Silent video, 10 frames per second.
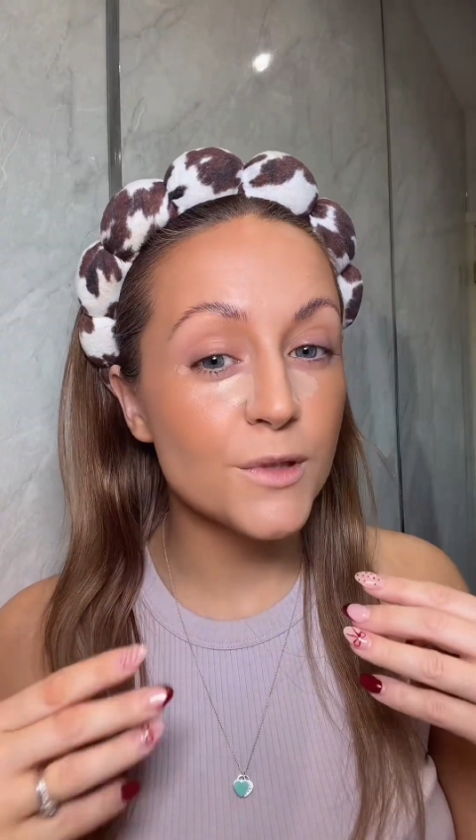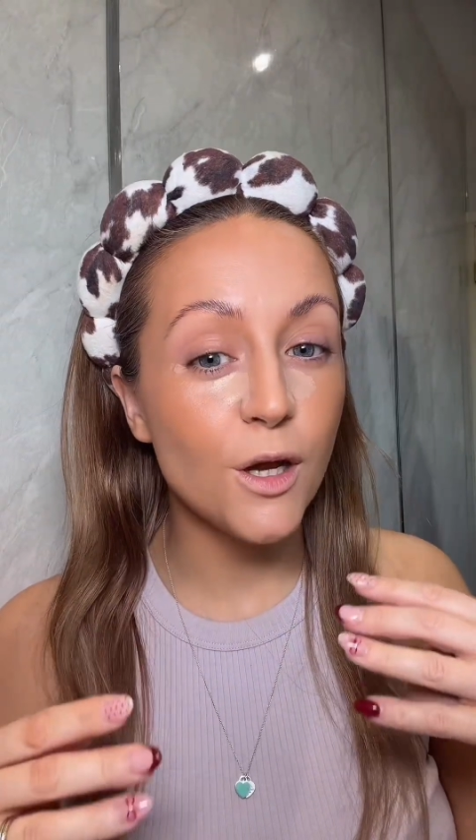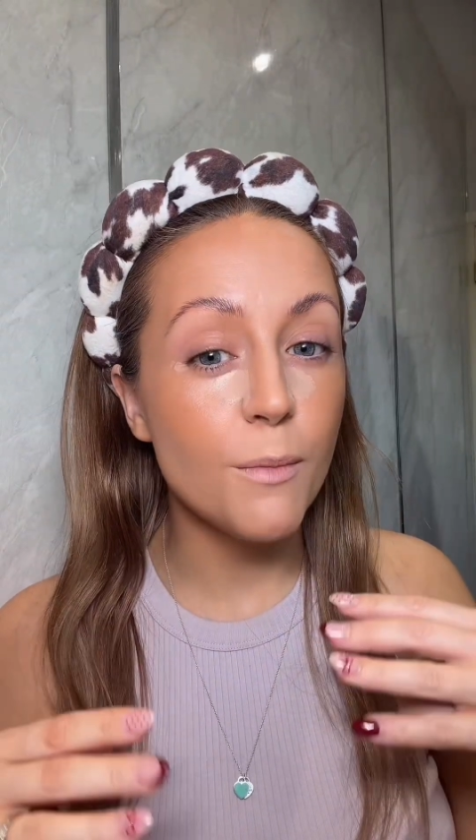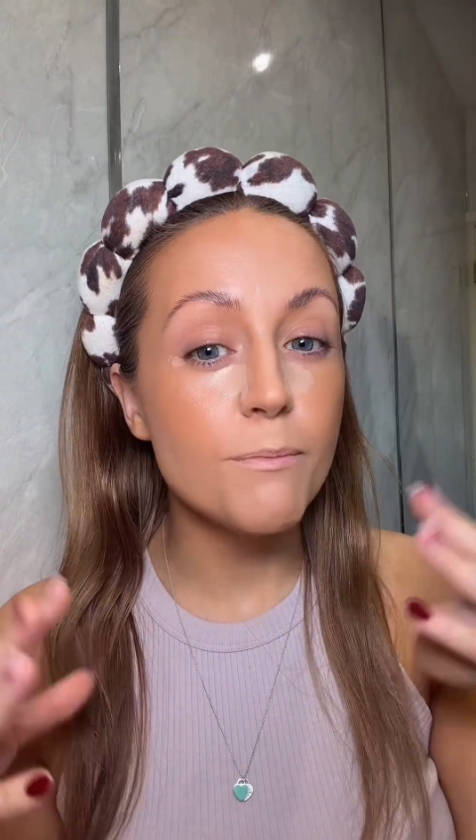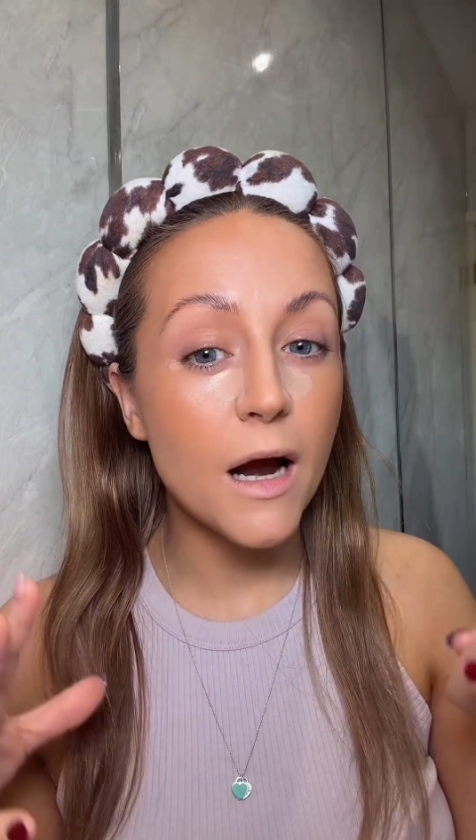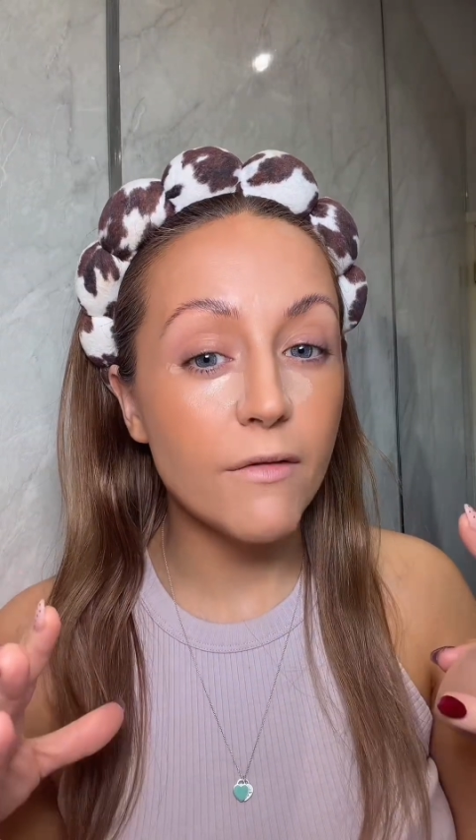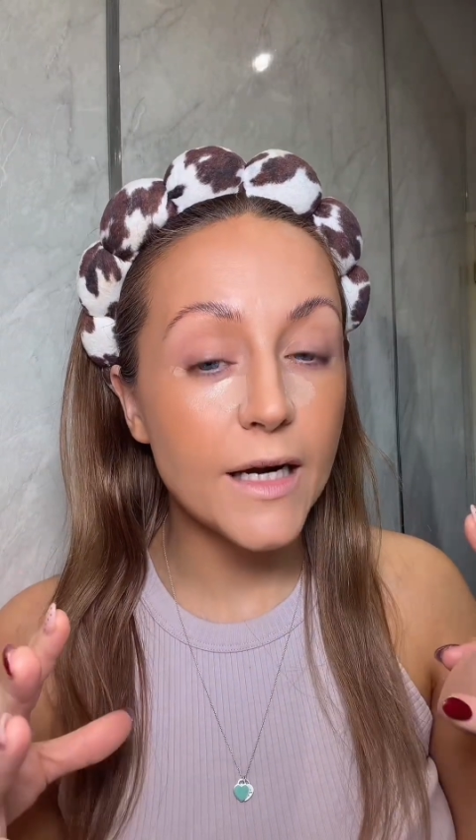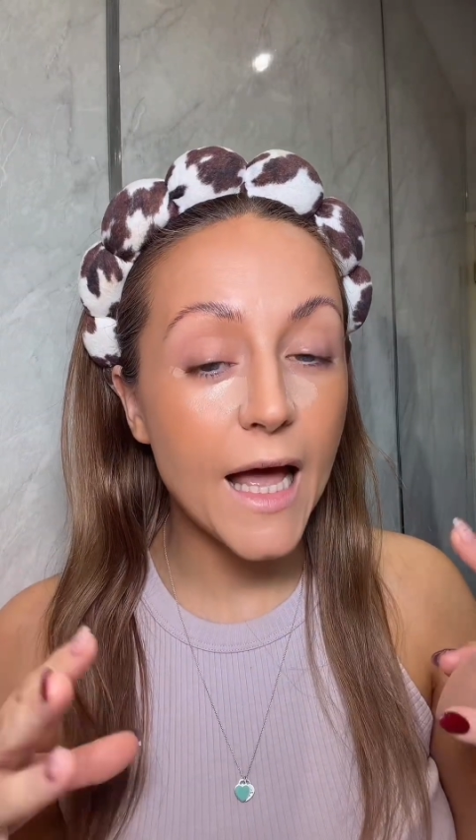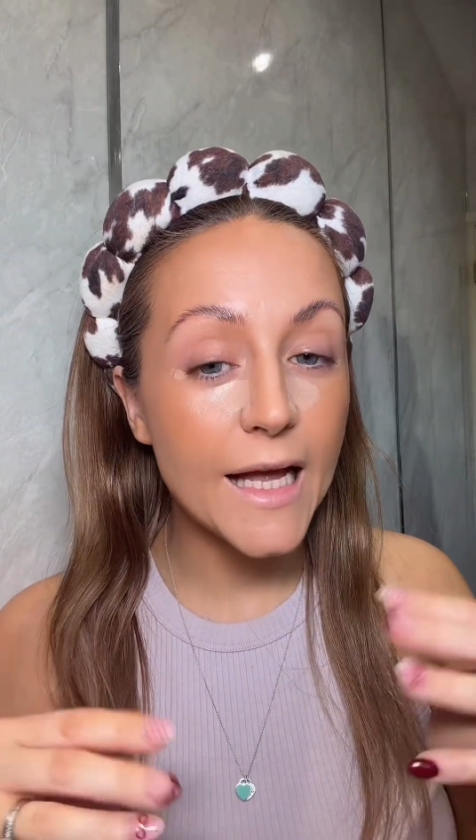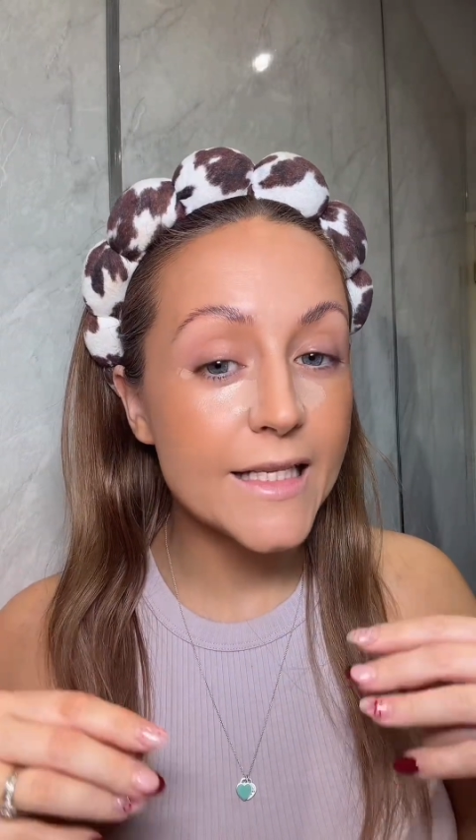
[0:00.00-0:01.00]
to like
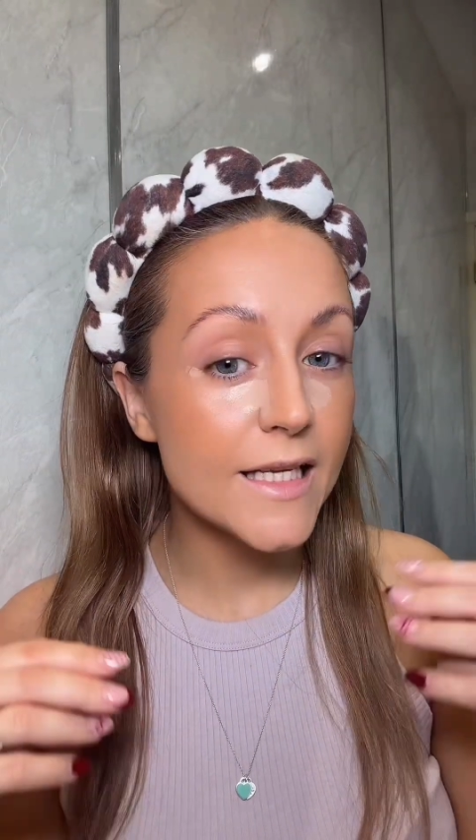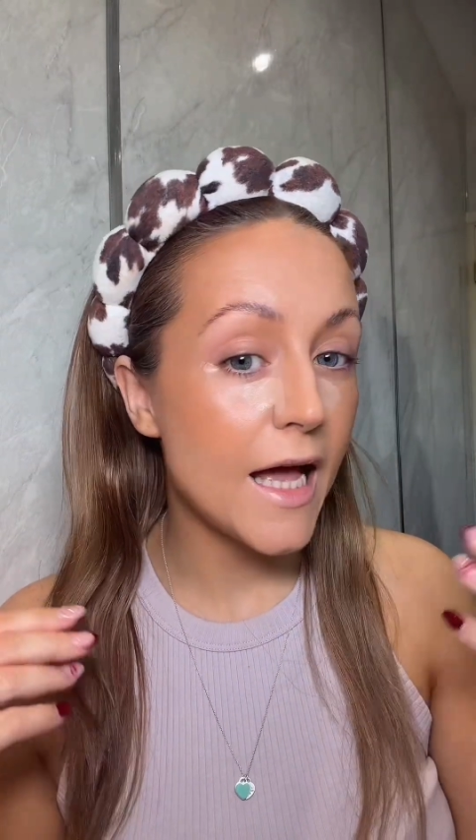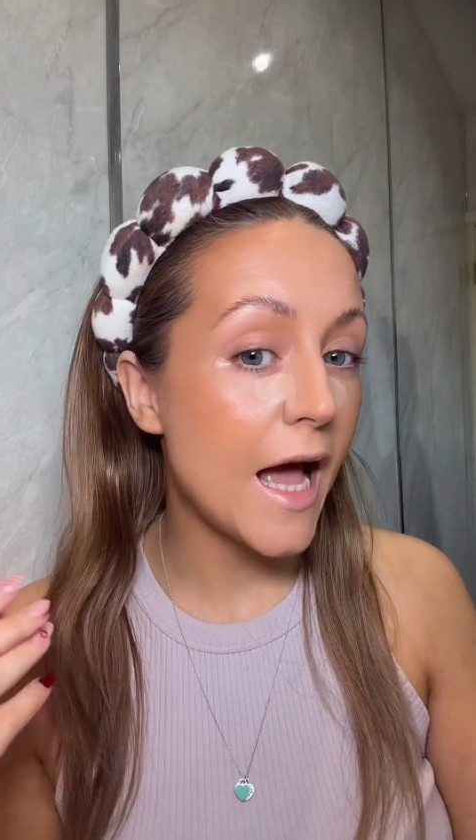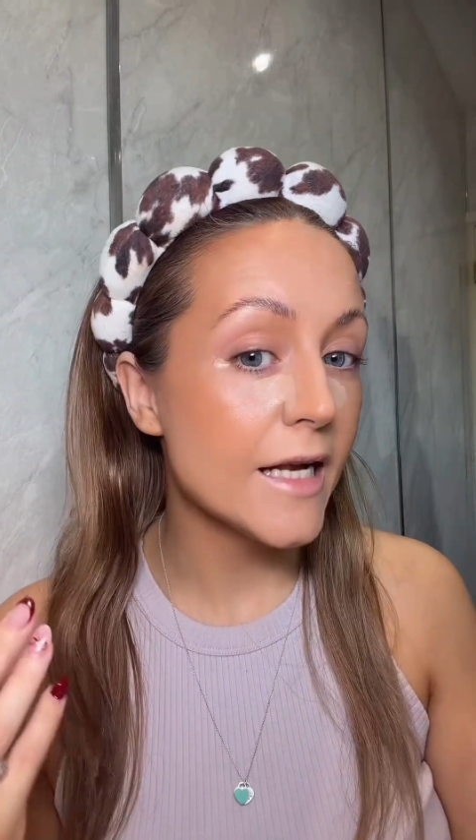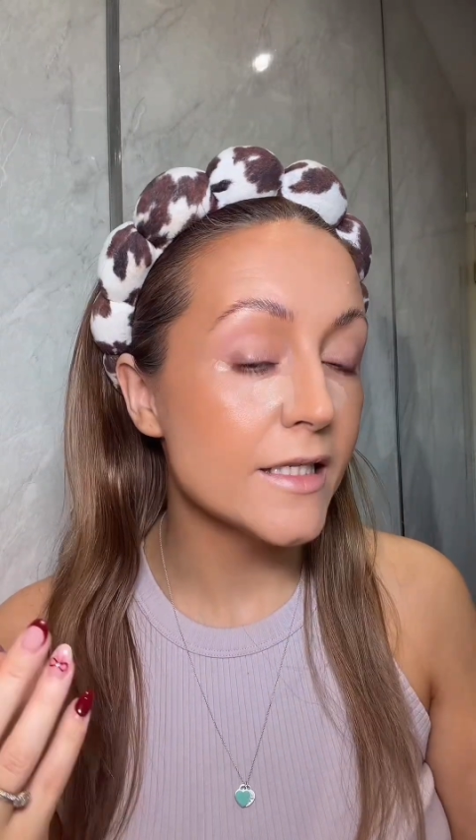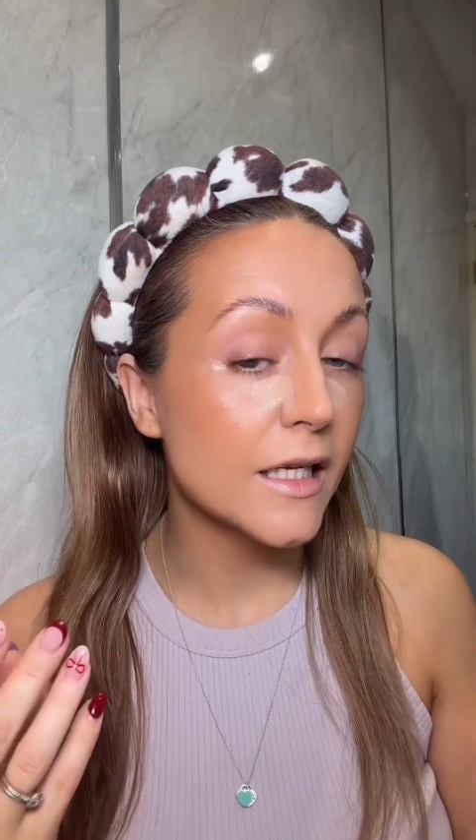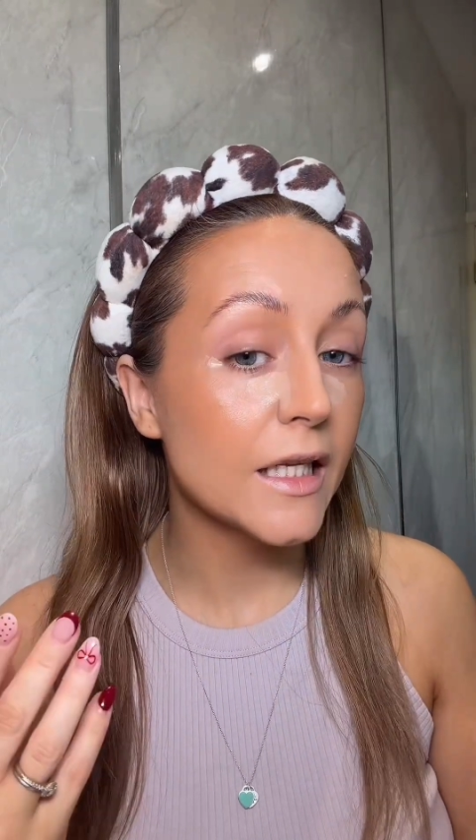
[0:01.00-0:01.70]
marinate and